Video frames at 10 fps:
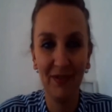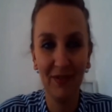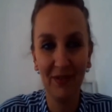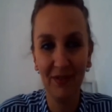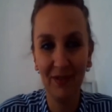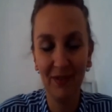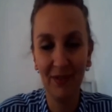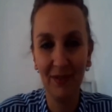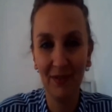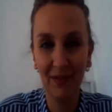
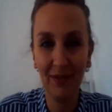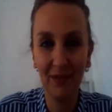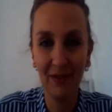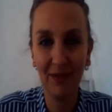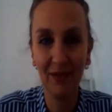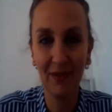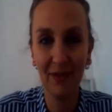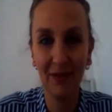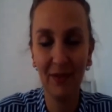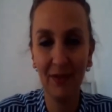
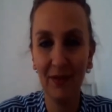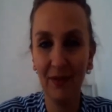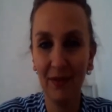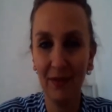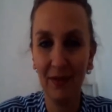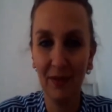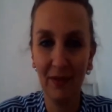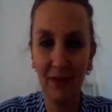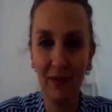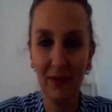
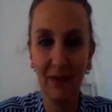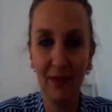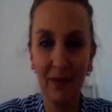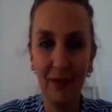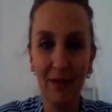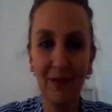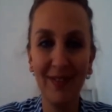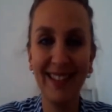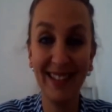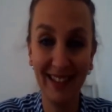
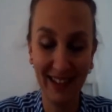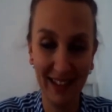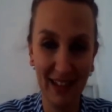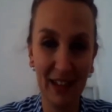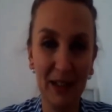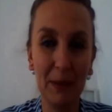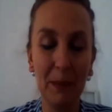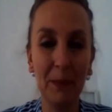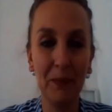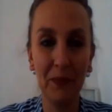
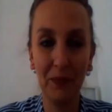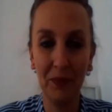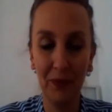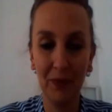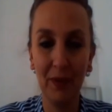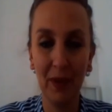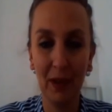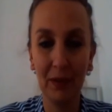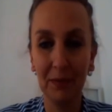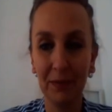
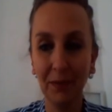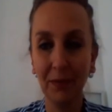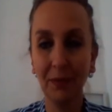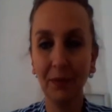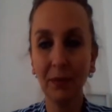This person isn't speaking.